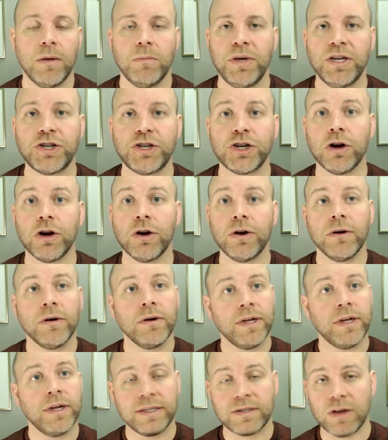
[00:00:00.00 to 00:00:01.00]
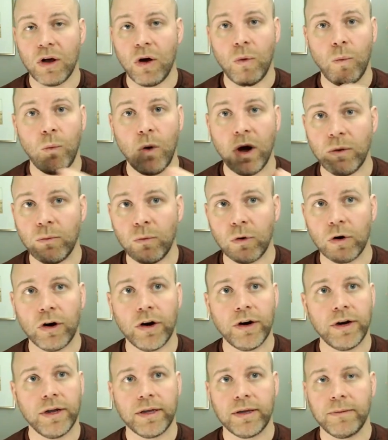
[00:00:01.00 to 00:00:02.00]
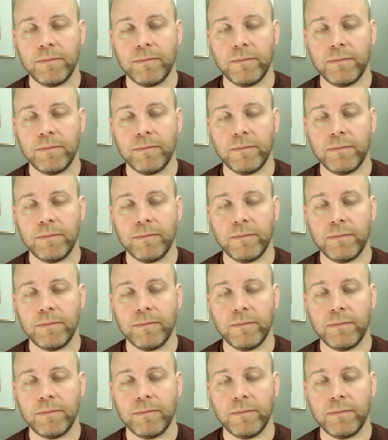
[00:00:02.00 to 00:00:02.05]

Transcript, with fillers: Be sure it's all one word.